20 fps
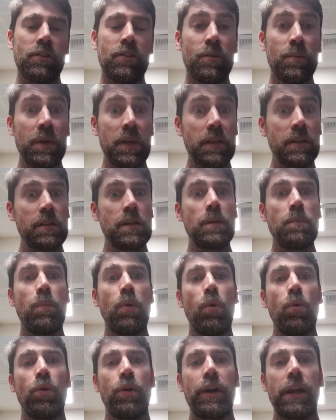to be
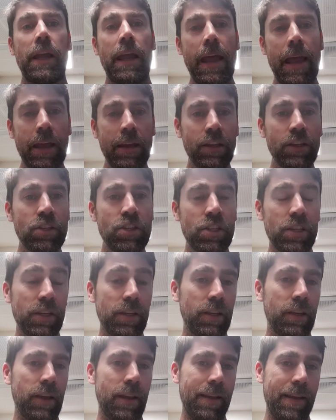exploring energy